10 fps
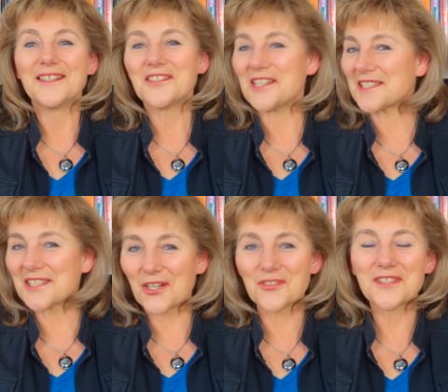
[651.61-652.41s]
just
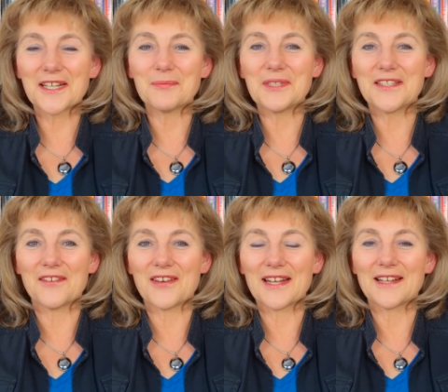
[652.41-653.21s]
contact me
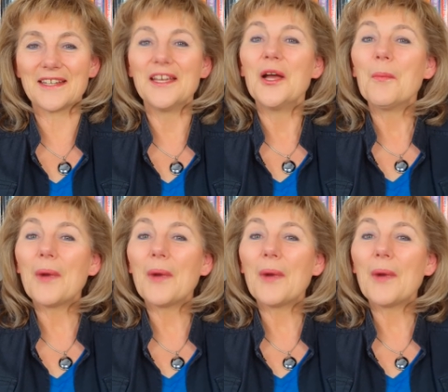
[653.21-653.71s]
directly.